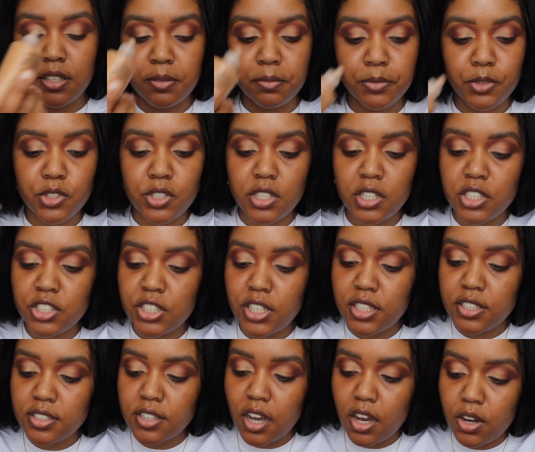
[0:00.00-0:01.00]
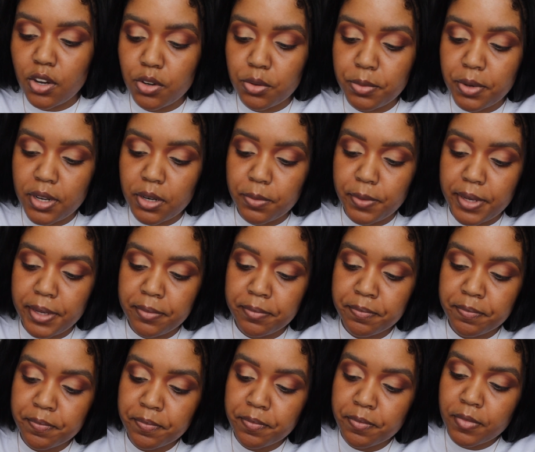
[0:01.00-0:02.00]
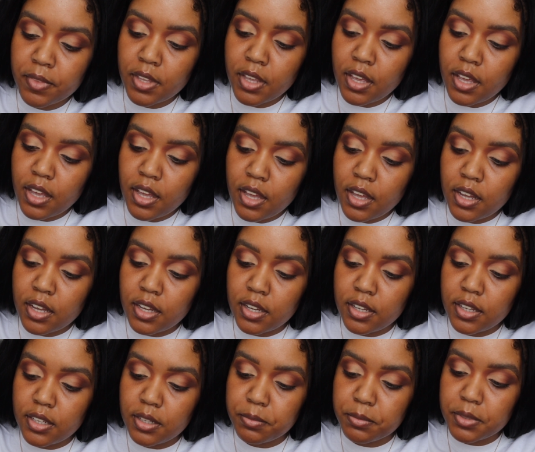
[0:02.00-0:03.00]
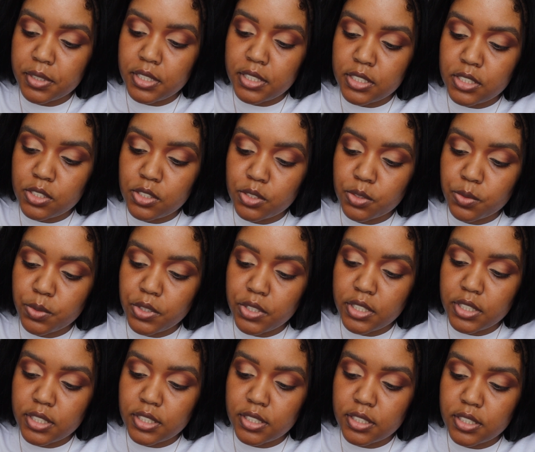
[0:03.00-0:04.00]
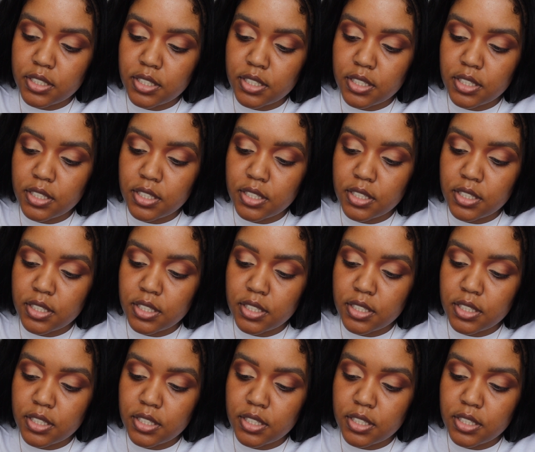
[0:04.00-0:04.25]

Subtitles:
I'm using the shade Tahoe, by the way, and I'm gonna squirt,